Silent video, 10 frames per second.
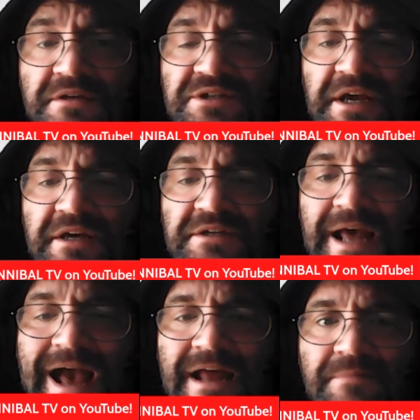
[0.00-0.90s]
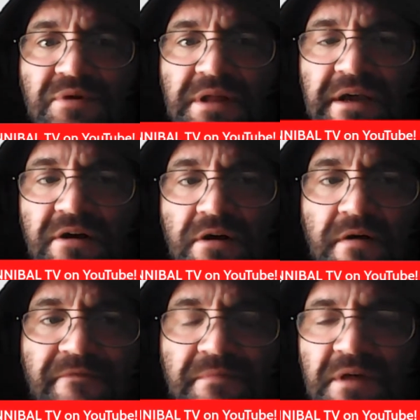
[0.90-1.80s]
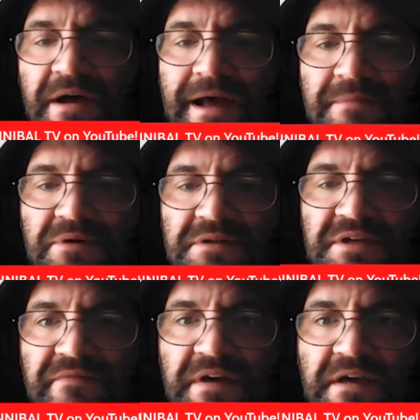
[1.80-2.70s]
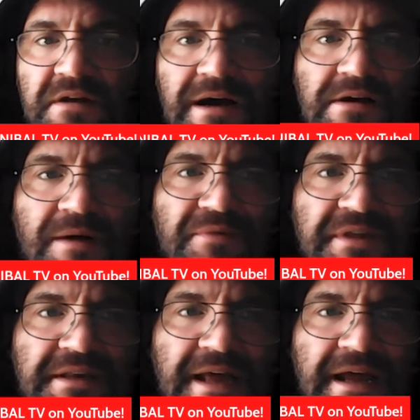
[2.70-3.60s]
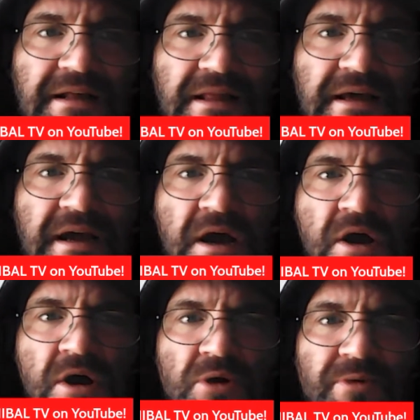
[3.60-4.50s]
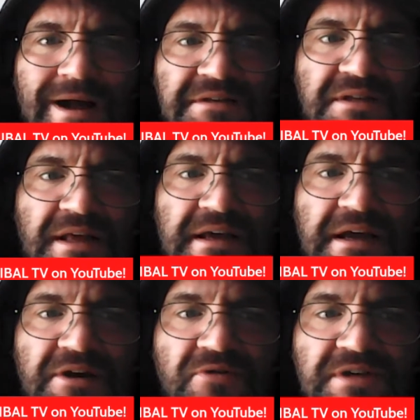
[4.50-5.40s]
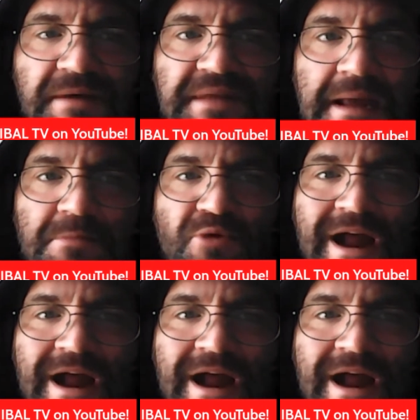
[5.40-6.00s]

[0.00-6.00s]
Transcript: This is Hannibal here from the HannibalTV.com with a daily wrestling news update.